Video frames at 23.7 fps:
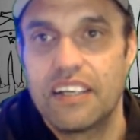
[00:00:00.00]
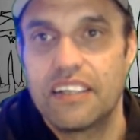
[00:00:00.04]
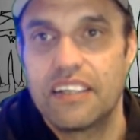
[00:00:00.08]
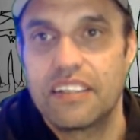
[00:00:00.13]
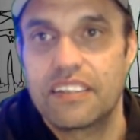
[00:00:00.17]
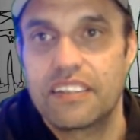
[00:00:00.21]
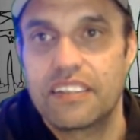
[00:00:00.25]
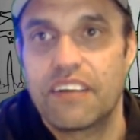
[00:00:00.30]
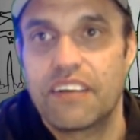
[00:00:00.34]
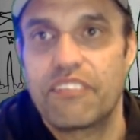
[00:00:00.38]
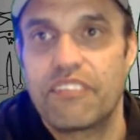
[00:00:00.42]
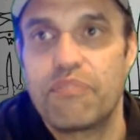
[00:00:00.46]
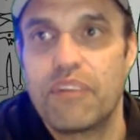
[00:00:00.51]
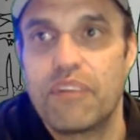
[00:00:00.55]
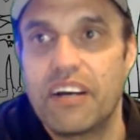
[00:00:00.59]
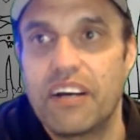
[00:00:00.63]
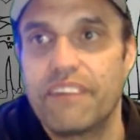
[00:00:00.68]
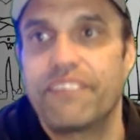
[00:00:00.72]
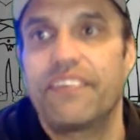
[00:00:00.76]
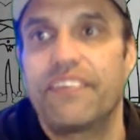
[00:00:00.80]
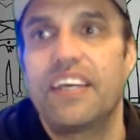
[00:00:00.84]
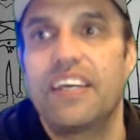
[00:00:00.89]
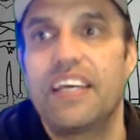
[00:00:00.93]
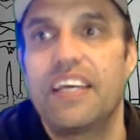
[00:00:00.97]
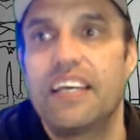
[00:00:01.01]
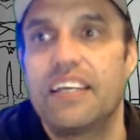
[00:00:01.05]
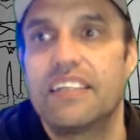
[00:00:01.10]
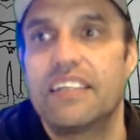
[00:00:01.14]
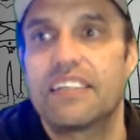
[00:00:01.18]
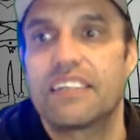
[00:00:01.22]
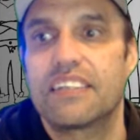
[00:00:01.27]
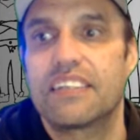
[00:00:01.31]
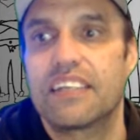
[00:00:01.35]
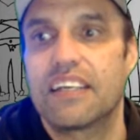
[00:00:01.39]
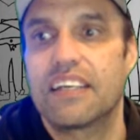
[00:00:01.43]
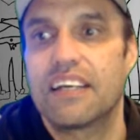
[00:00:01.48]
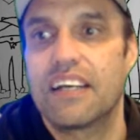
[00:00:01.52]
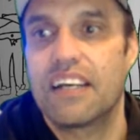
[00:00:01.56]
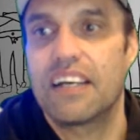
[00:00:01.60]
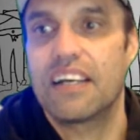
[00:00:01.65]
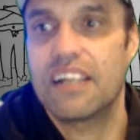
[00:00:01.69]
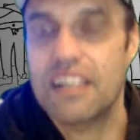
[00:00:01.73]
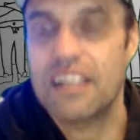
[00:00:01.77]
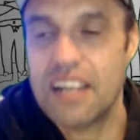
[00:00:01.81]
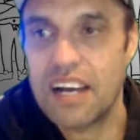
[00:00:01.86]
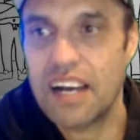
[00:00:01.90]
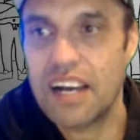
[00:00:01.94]
So if my fears
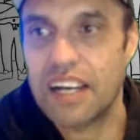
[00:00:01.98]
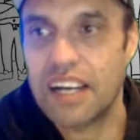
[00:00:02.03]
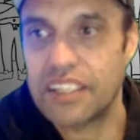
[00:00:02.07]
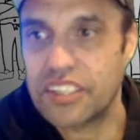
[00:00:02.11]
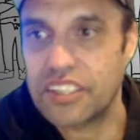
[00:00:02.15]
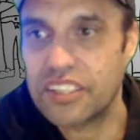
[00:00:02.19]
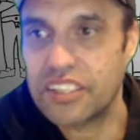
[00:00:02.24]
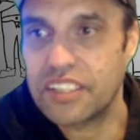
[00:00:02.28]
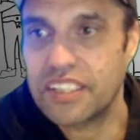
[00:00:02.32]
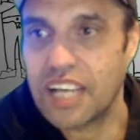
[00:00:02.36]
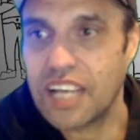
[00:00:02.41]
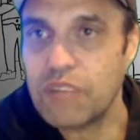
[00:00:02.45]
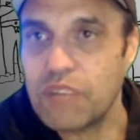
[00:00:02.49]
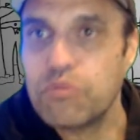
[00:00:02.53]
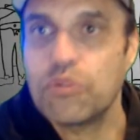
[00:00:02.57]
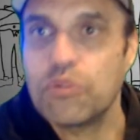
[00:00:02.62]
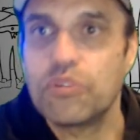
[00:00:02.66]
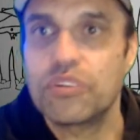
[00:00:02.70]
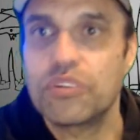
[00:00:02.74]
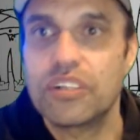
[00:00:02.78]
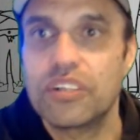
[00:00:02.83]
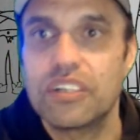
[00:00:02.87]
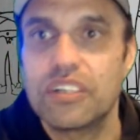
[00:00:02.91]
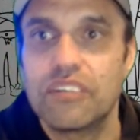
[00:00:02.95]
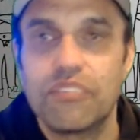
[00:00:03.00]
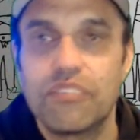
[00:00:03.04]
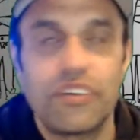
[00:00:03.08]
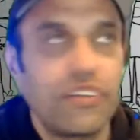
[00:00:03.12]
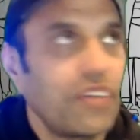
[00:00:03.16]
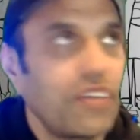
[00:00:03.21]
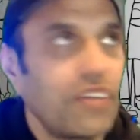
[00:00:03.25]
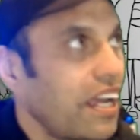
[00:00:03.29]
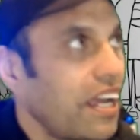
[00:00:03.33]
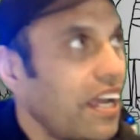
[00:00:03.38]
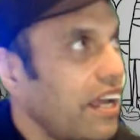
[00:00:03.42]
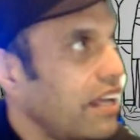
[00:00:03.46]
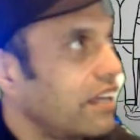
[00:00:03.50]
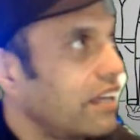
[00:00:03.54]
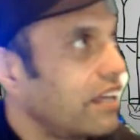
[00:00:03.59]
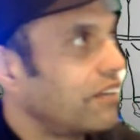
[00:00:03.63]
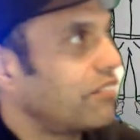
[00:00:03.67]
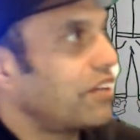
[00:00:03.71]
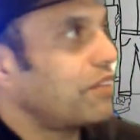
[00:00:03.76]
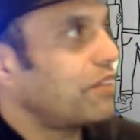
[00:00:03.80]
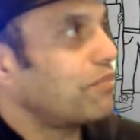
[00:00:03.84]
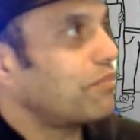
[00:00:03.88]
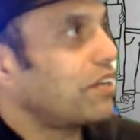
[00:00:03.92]
are doubled
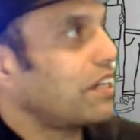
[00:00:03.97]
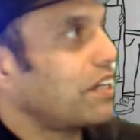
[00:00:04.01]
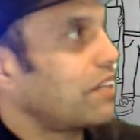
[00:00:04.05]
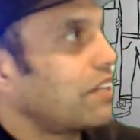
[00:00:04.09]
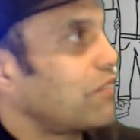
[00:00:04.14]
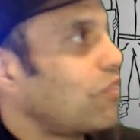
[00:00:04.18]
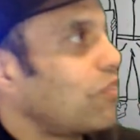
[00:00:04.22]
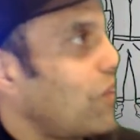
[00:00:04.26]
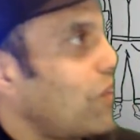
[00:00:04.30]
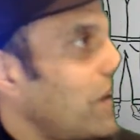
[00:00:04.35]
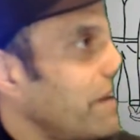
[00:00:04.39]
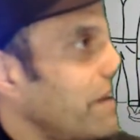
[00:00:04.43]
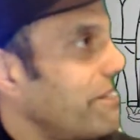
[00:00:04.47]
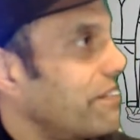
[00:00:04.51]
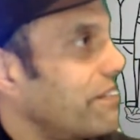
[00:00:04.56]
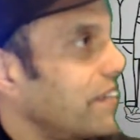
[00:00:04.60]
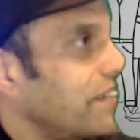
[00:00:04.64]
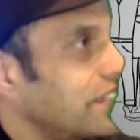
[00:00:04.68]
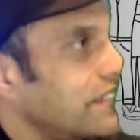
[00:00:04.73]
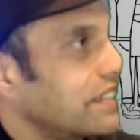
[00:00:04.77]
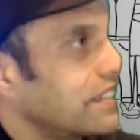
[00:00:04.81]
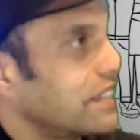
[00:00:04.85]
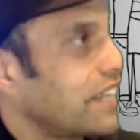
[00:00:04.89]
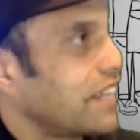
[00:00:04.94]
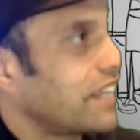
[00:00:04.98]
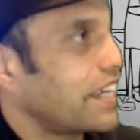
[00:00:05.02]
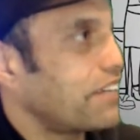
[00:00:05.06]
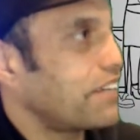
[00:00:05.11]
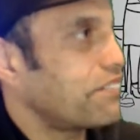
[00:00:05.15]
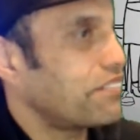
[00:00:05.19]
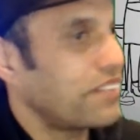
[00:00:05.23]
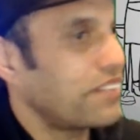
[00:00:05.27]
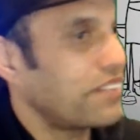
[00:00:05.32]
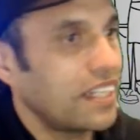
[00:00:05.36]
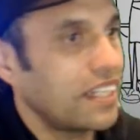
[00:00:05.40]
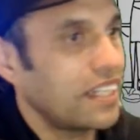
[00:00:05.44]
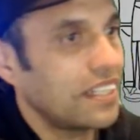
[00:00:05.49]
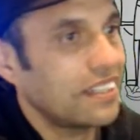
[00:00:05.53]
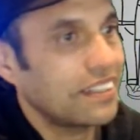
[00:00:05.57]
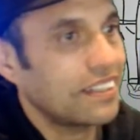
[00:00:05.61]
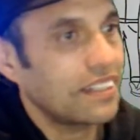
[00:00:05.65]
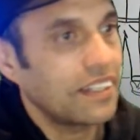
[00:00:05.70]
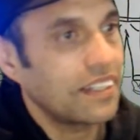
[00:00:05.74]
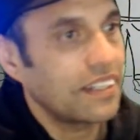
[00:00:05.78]
when my wife has the same fears